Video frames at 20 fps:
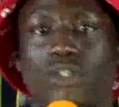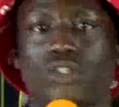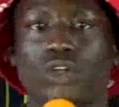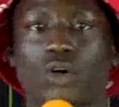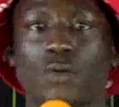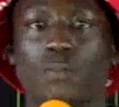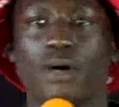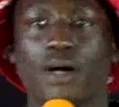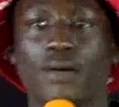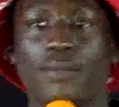
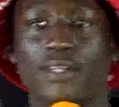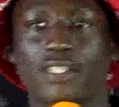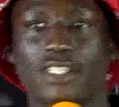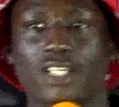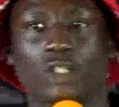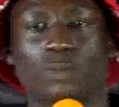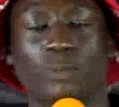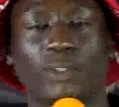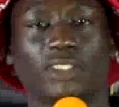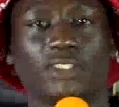Jomba,
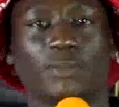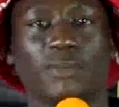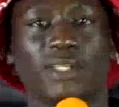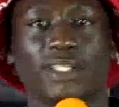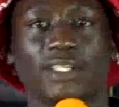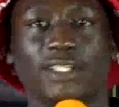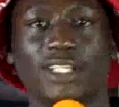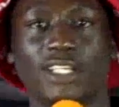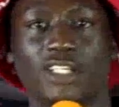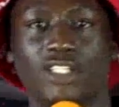manze, atupatie
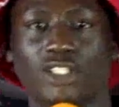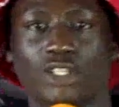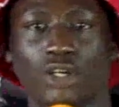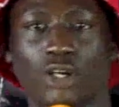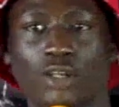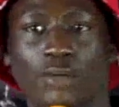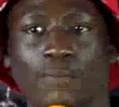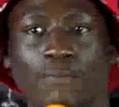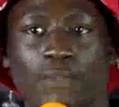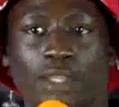
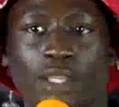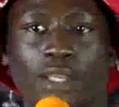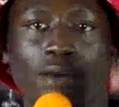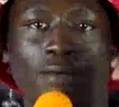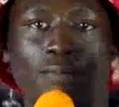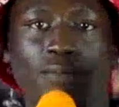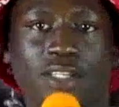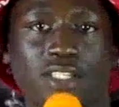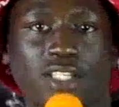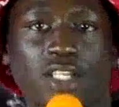benediction.
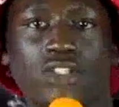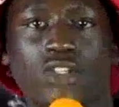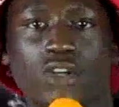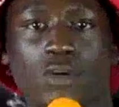Pastor